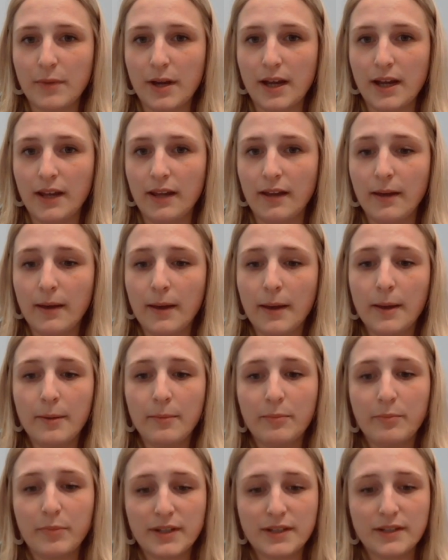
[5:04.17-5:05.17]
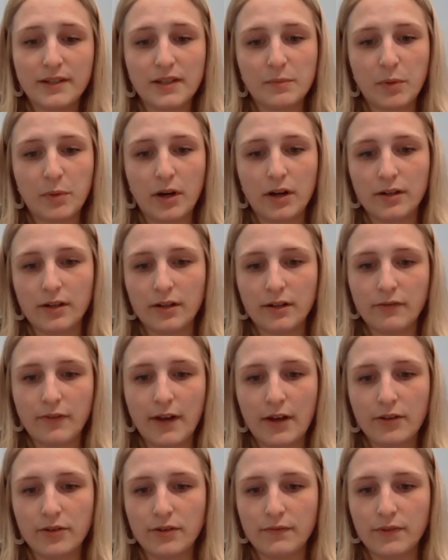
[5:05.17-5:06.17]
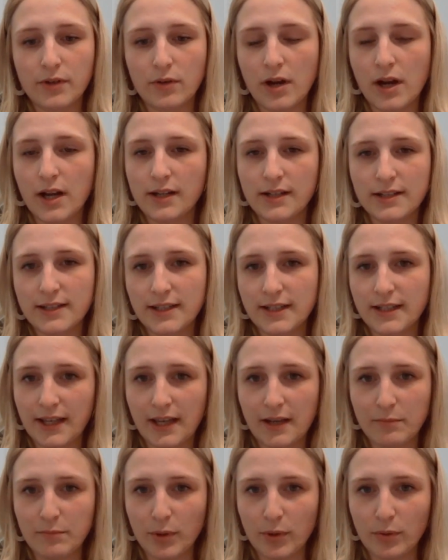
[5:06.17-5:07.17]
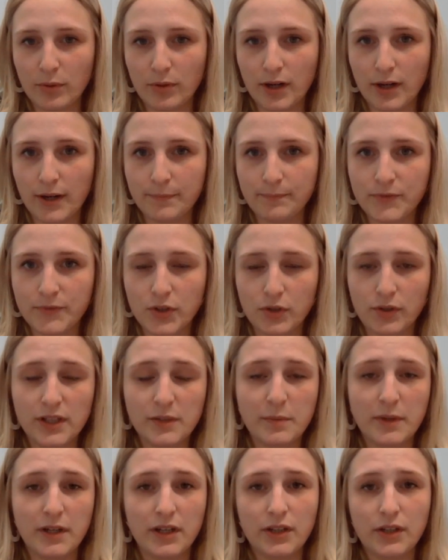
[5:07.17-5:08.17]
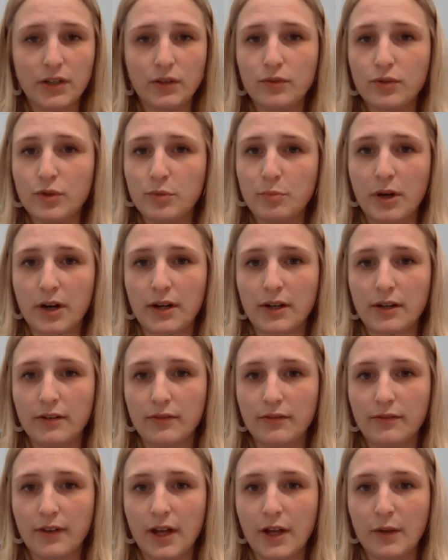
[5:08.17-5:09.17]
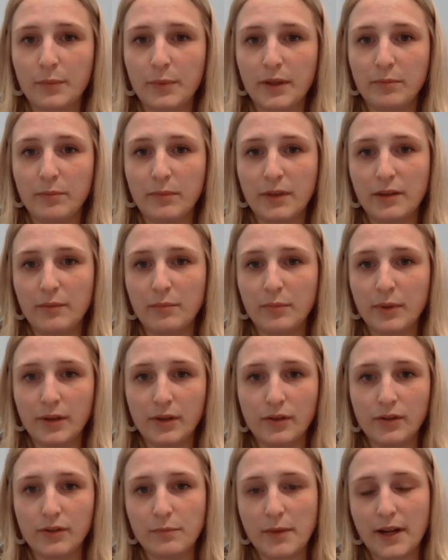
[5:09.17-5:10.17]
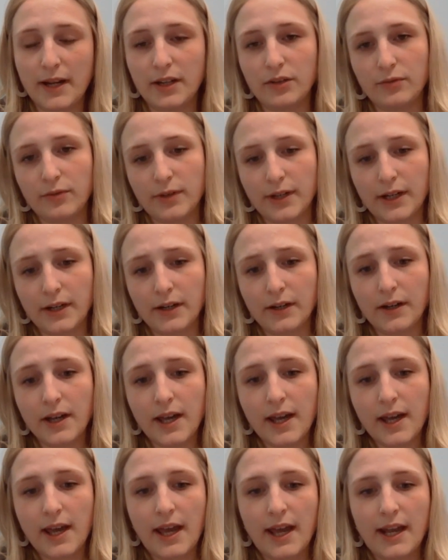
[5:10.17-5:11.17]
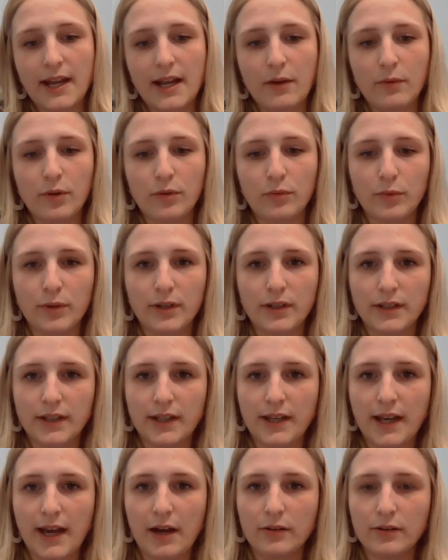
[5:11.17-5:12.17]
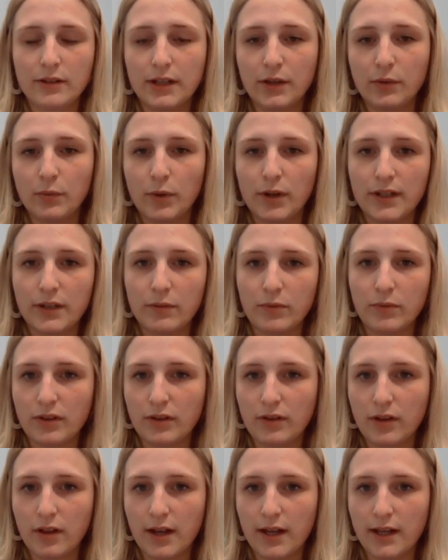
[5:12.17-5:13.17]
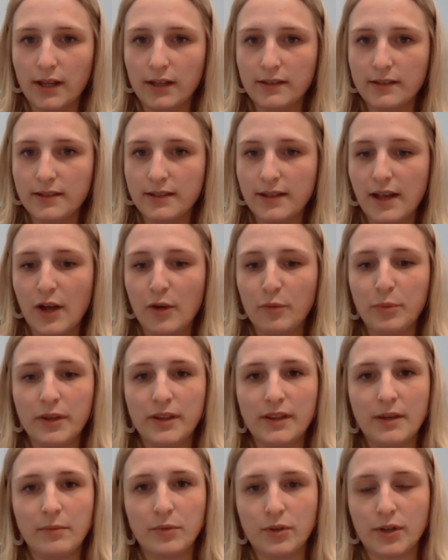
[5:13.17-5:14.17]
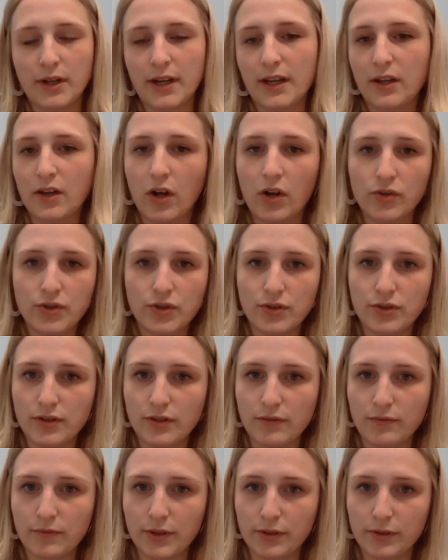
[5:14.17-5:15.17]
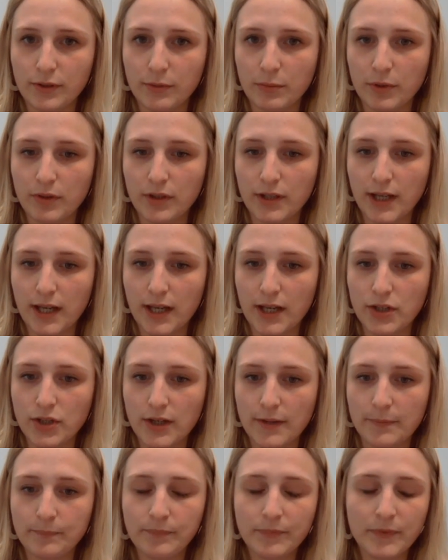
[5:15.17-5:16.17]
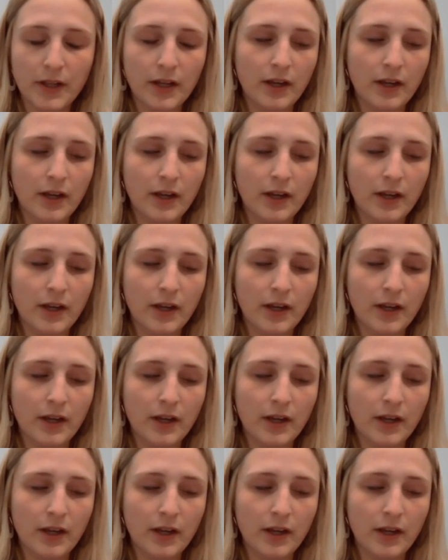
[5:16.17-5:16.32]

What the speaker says: my business partner and founder of No Honesty, Ken Bogard. So he's been a huge part of helping me build my career. And now we're really out there working with clients, helping them create cultures of real communication.